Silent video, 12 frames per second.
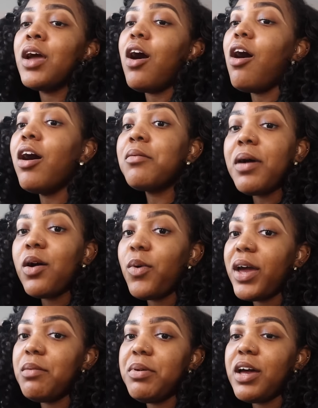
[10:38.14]
on my
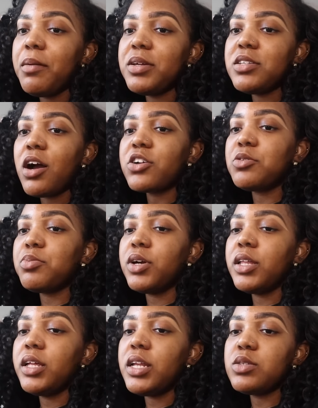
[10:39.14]
way to becoming Dr.
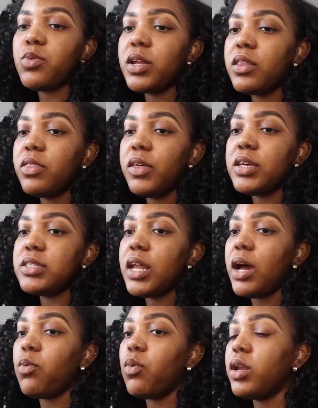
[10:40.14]
Brelynn. It's one of the things
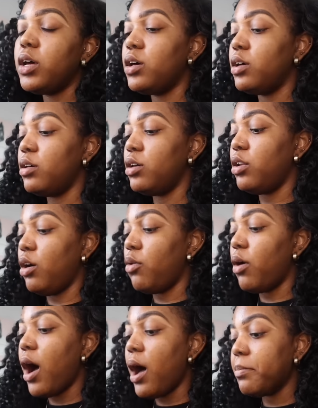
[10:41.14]
that I want to, you know,
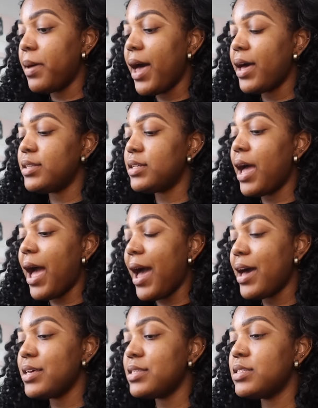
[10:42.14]
combat
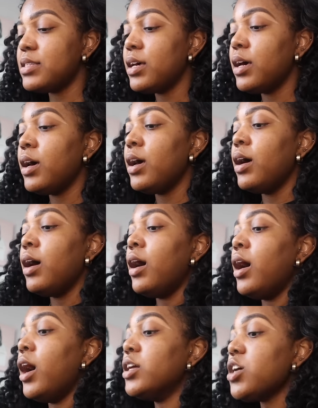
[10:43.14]
as
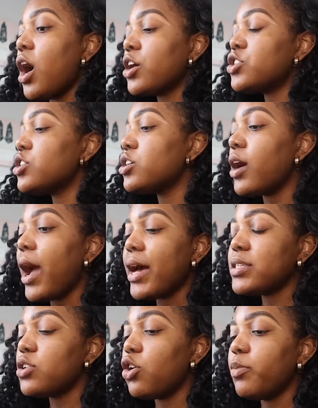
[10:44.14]
a doctor,
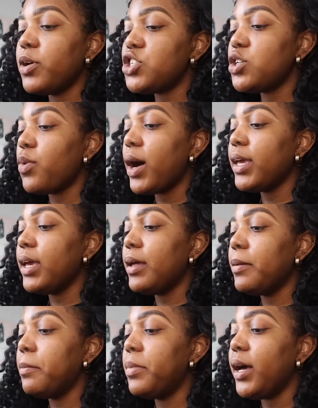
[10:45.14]
as an
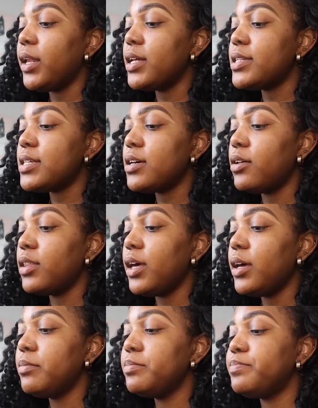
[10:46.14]
OBGYN, but until
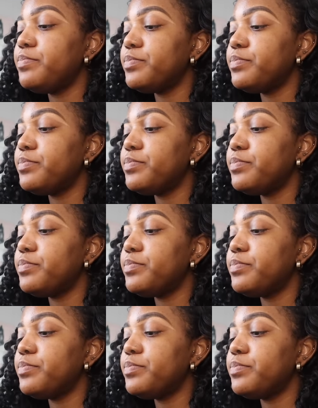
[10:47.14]
then